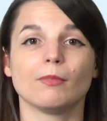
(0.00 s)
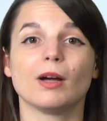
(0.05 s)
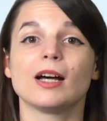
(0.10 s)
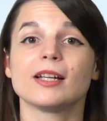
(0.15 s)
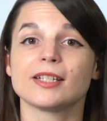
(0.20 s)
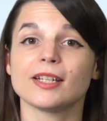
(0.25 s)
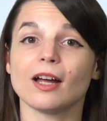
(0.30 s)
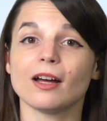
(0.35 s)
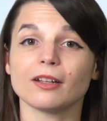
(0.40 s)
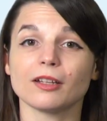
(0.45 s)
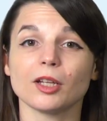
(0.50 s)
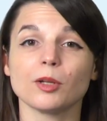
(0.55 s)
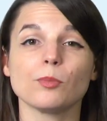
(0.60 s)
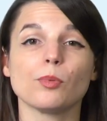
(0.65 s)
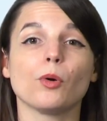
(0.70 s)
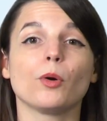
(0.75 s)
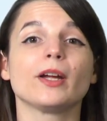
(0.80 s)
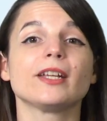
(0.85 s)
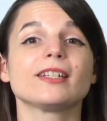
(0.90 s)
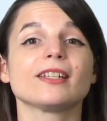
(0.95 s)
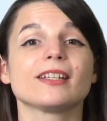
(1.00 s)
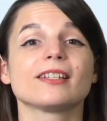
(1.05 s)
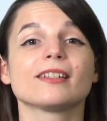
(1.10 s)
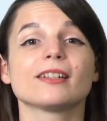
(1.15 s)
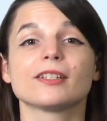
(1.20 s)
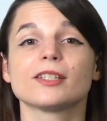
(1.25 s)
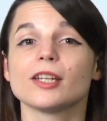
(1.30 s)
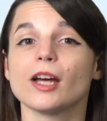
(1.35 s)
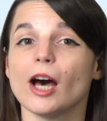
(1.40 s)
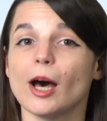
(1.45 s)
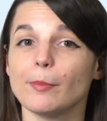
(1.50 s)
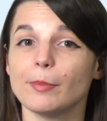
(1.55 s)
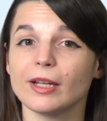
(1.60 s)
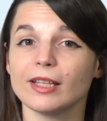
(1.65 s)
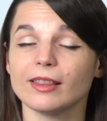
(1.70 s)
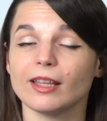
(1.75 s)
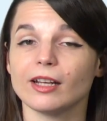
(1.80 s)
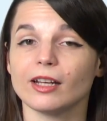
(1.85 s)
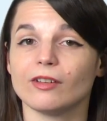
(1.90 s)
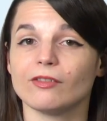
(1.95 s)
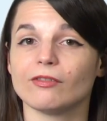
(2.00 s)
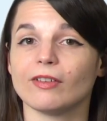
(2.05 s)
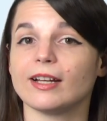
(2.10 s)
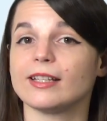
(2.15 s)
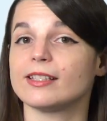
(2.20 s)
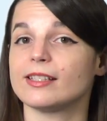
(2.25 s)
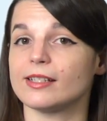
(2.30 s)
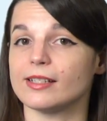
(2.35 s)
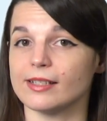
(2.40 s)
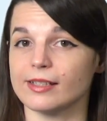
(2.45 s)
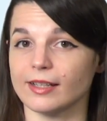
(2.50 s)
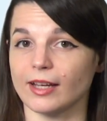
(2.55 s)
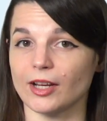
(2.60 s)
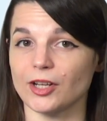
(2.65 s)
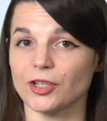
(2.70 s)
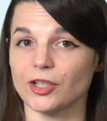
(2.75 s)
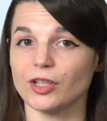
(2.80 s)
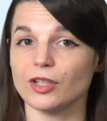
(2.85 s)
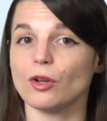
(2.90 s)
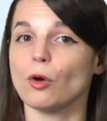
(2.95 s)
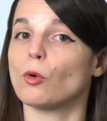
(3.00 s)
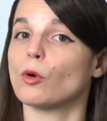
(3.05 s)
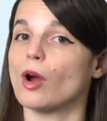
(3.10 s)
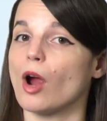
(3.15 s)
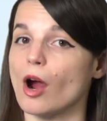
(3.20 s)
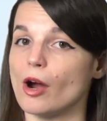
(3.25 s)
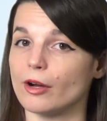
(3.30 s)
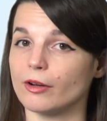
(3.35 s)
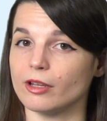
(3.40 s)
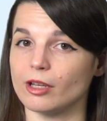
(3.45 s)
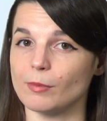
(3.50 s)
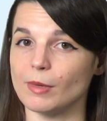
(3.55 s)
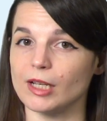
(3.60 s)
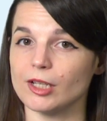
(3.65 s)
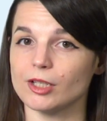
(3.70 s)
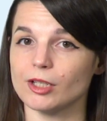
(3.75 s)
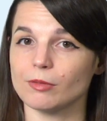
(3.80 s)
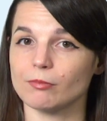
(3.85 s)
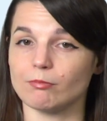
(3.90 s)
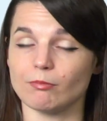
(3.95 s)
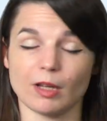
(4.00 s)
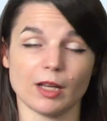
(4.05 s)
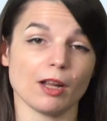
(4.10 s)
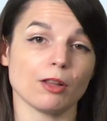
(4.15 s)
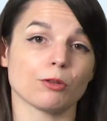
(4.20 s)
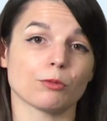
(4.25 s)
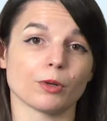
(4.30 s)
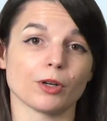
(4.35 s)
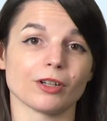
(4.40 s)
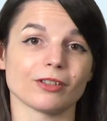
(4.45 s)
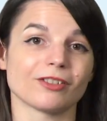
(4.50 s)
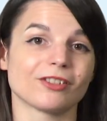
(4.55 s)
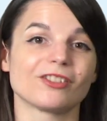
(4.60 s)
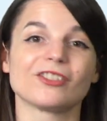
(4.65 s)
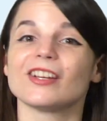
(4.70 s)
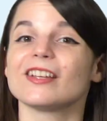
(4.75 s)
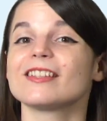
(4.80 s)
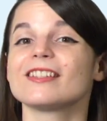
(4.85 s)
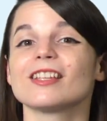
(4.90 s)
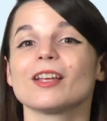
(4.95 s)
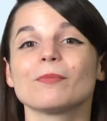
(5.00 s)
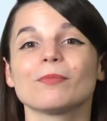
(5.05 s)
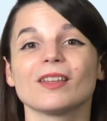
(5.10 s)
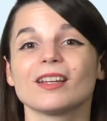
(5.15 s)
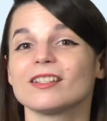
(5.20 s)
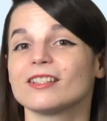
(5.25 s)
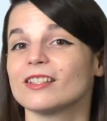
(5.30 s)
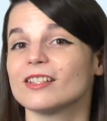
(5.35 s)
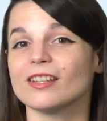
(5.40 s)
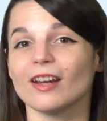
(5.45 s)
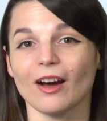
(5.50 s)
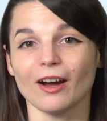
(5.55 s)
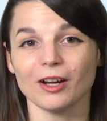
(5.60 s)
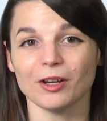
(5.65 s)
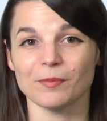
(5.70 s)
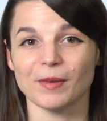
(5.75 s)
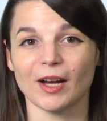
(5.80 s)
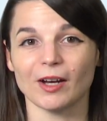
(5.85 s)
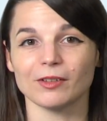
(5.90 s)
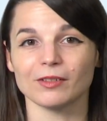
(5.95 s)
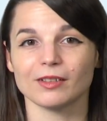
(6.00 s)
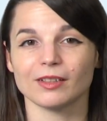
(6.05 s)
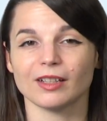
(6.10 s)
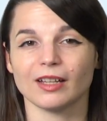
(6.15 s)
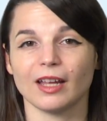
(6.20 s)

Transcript: A talking point is a topic that invites discussion or argument. In other words, just something to talk about.